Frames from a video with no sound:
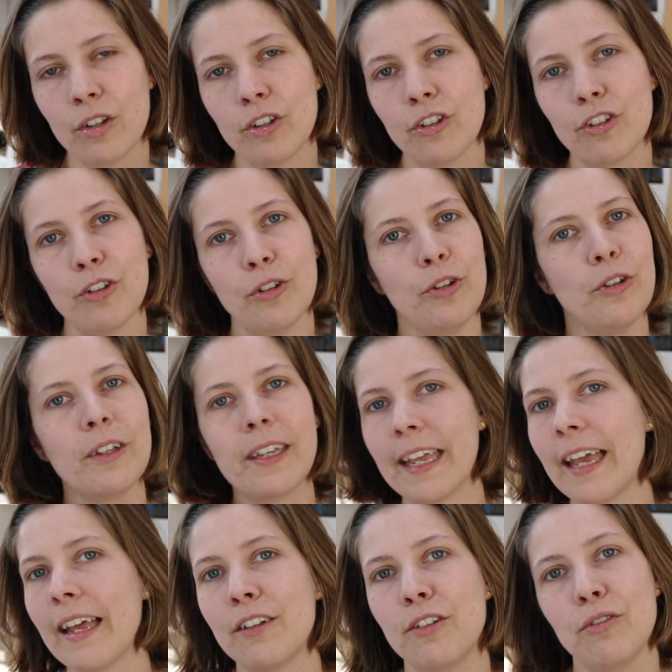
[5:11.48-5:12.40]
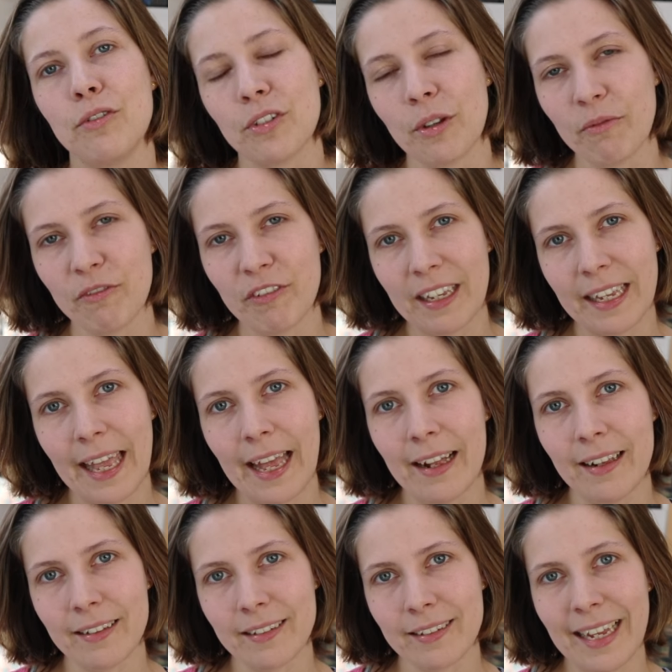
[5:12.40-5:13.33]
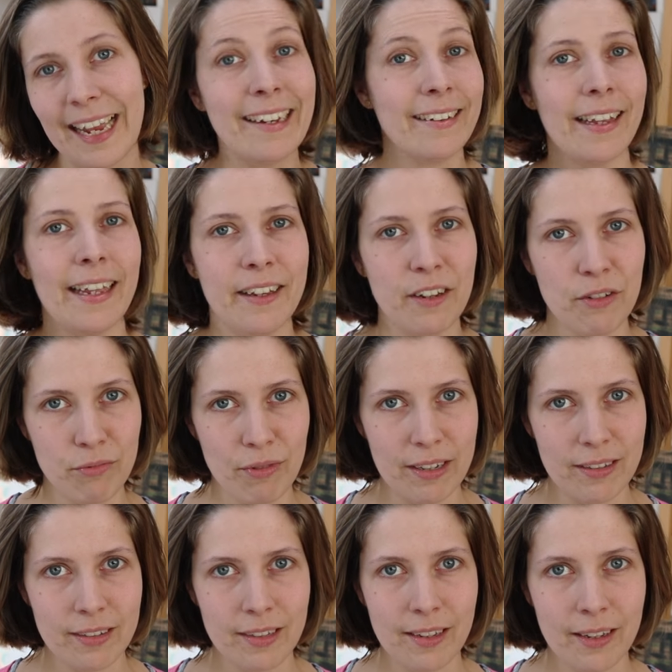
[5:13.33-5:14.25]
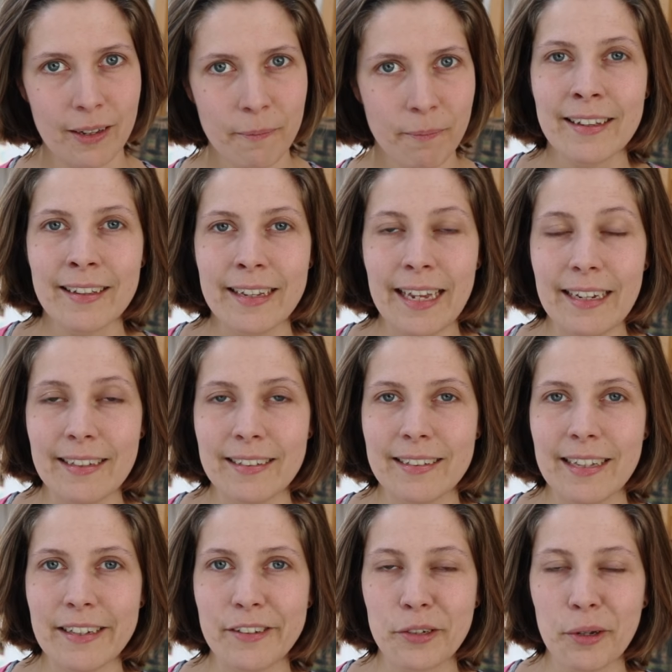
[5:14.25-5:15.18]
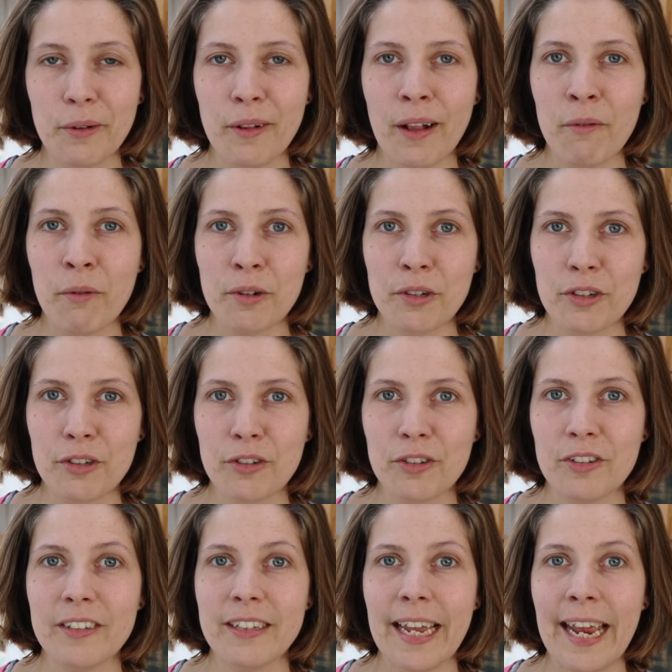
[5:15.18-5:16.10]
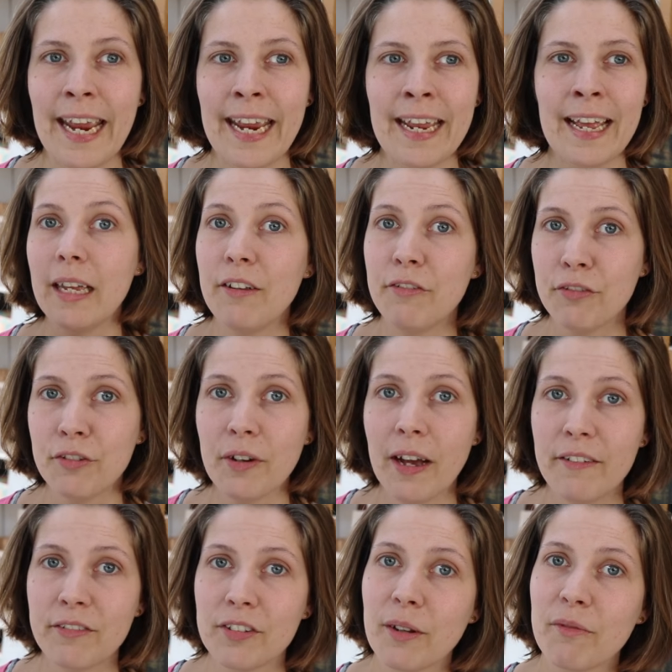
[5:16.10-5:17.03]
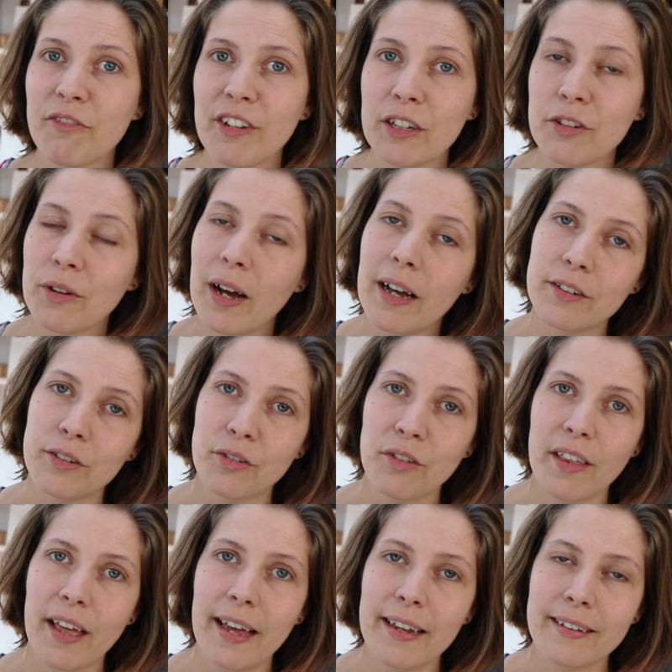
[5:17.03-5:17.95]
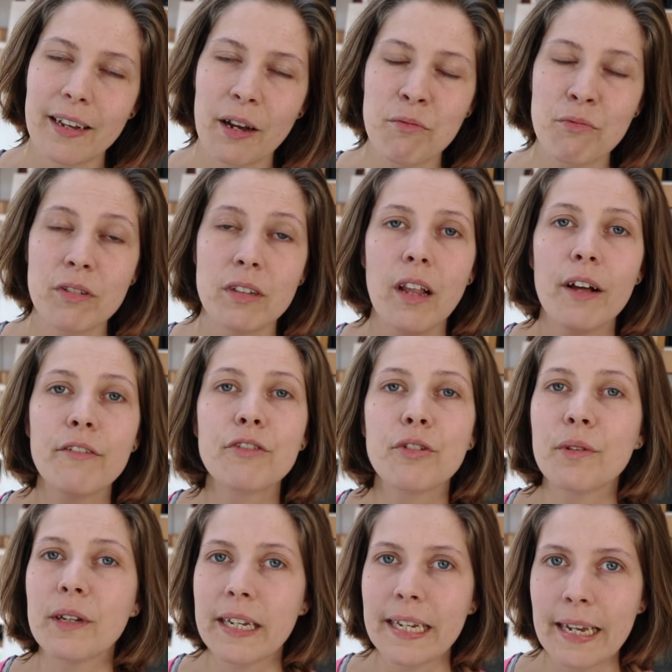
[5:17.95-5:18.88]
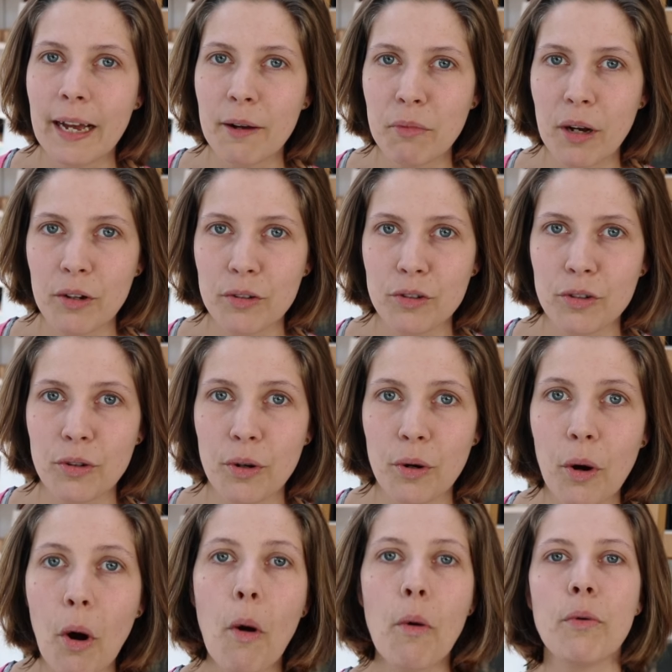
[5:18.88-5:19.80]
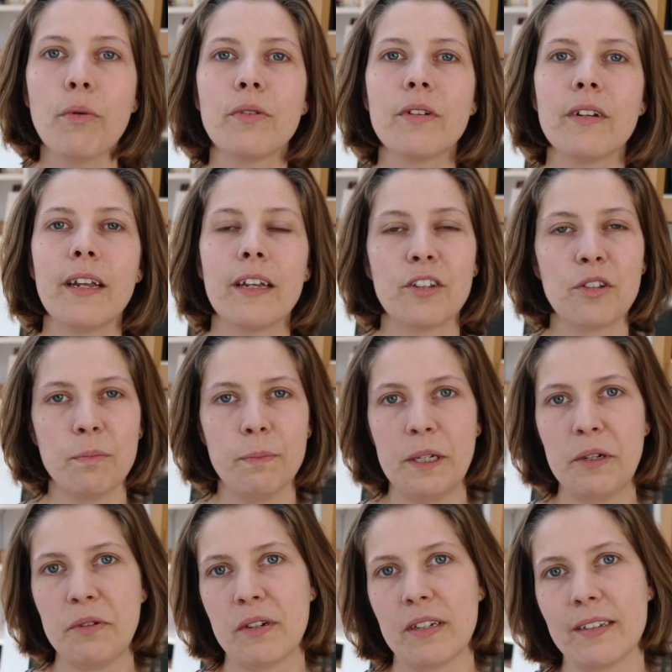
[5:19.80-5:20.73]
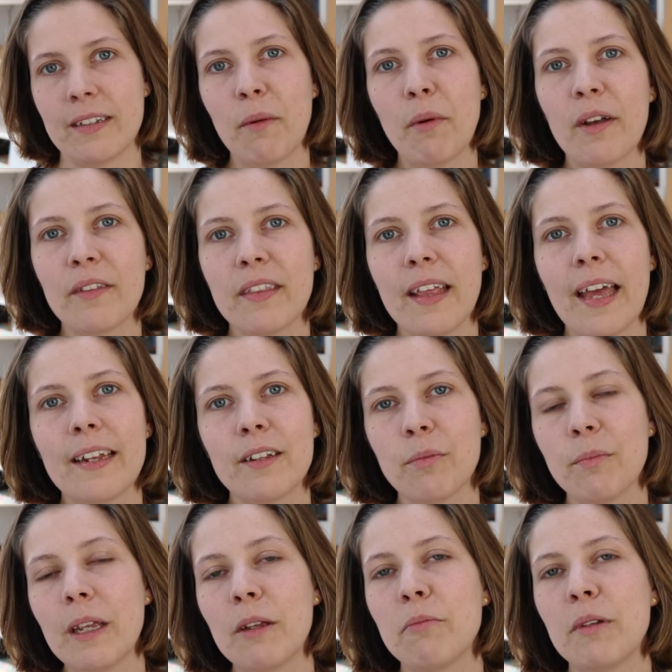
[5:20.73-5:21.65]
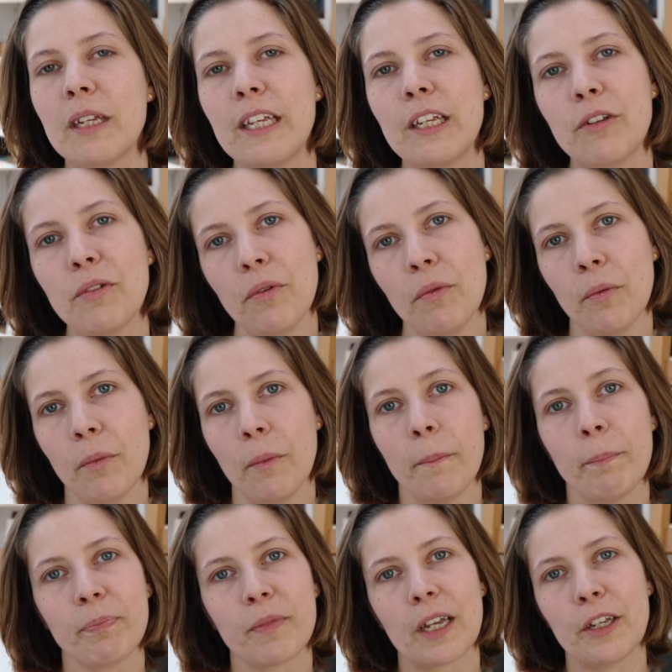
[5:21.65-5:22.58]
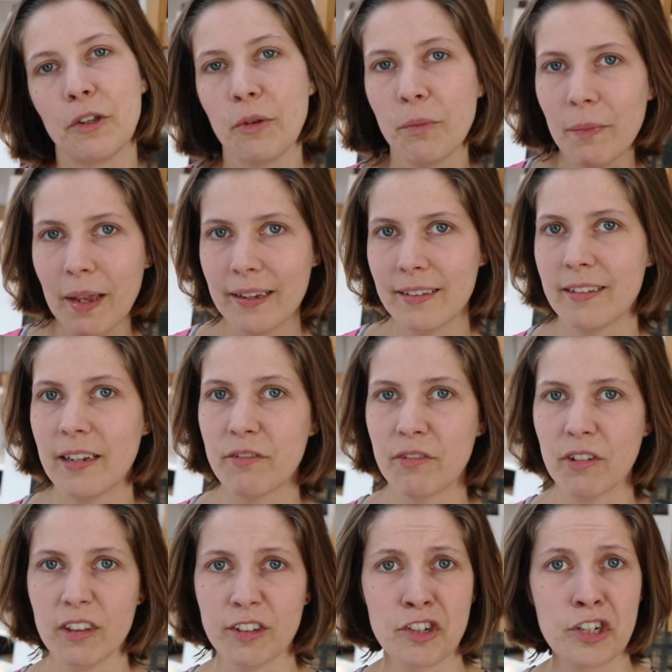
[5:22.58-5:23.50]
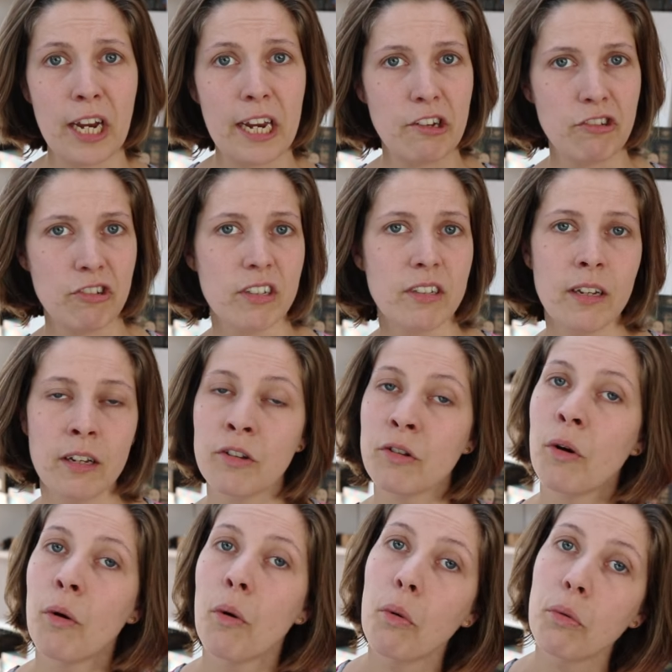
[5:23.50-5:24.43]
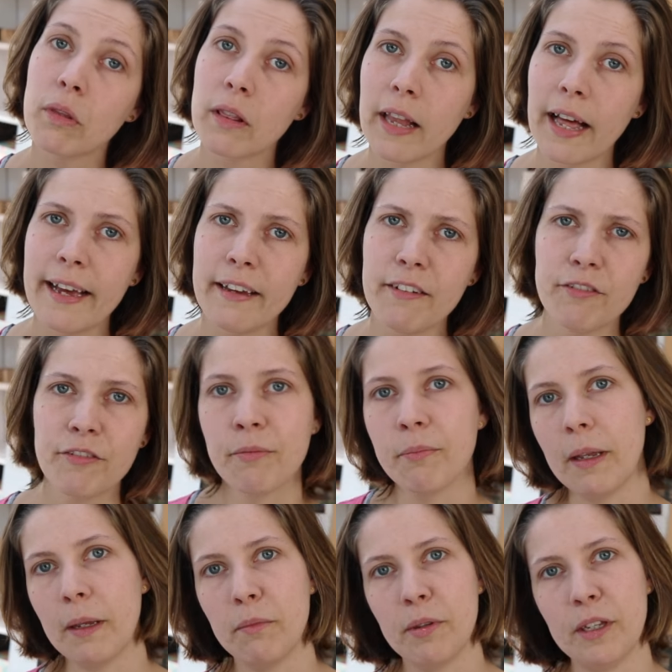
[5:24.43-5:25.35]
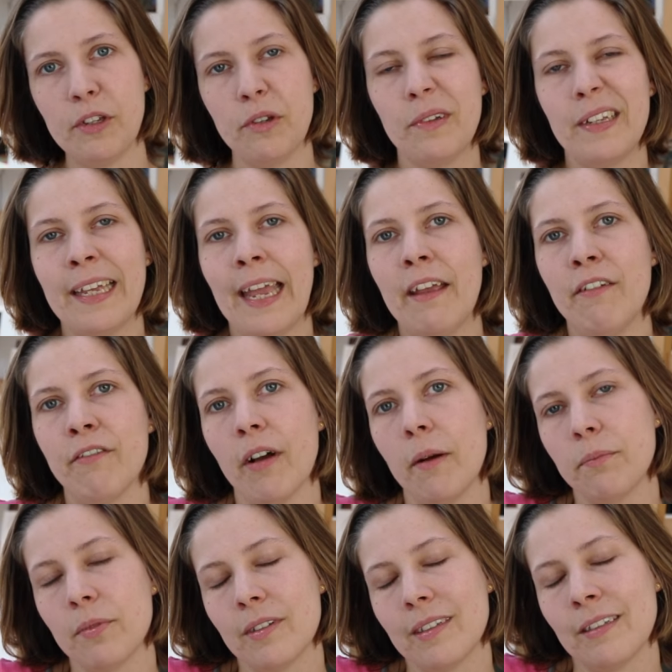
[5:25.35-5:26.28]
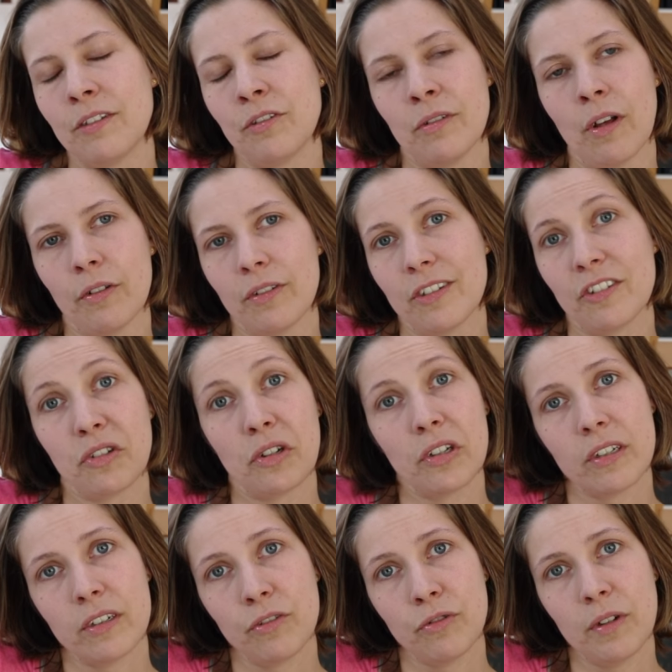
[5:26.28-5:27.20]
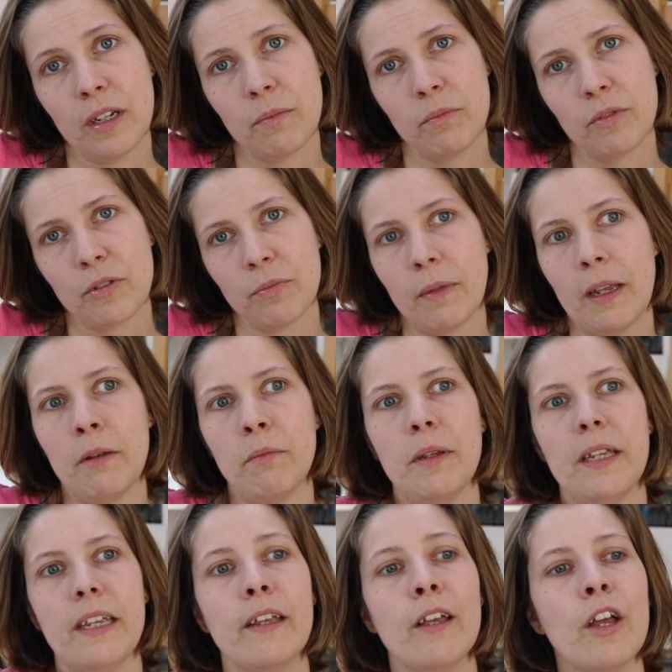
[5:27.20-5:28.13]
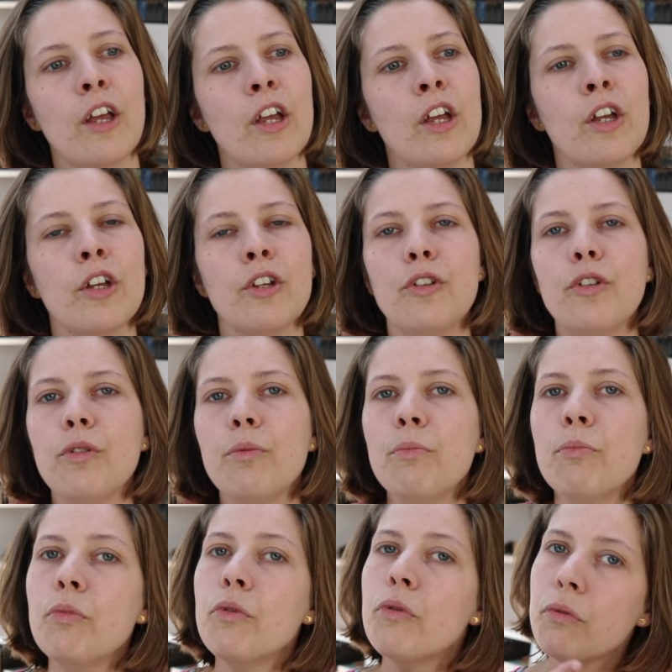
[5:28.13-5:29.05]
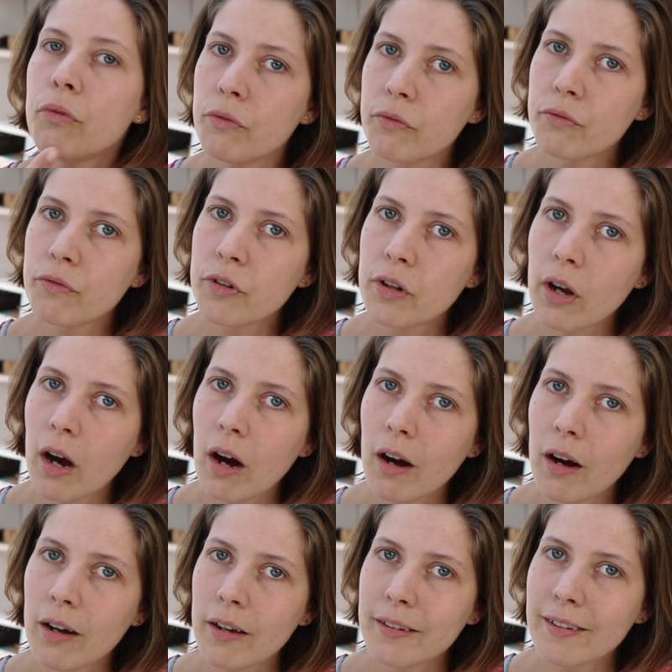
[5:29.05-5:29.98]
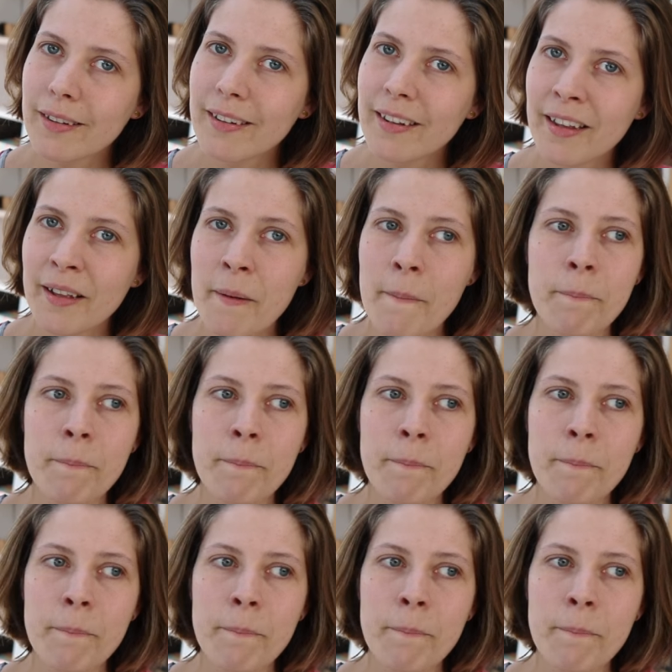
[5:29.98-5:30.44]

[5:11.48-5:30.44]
so you can do something else and take a risk. Yes, that's all I wanted to say. If you have something to add to that, I would love to hear about your own experience about that. Maybe you you made several changes in your own life. Maybe you gave up on certain dreams. Maybe you moved on.